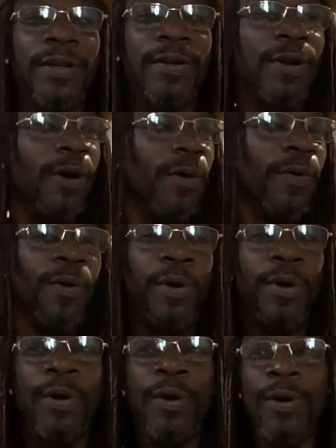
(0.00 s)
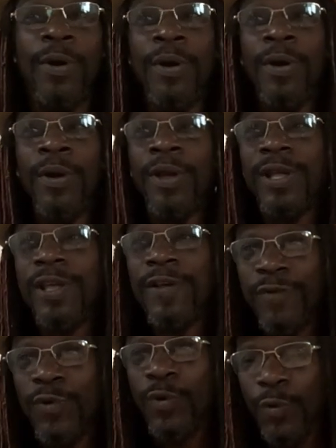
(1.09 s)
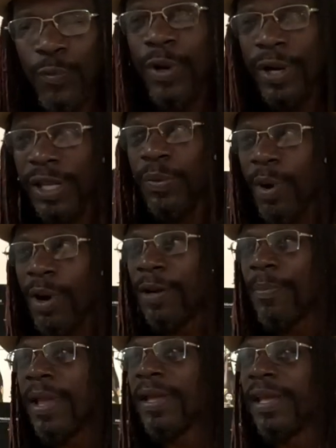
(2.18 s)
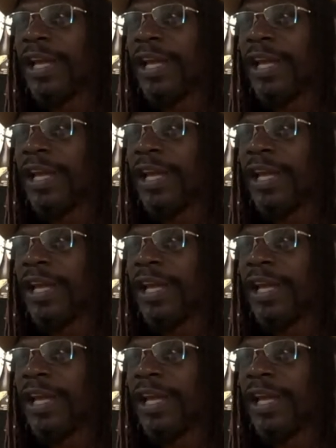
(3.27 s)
you know, if you really wanted to make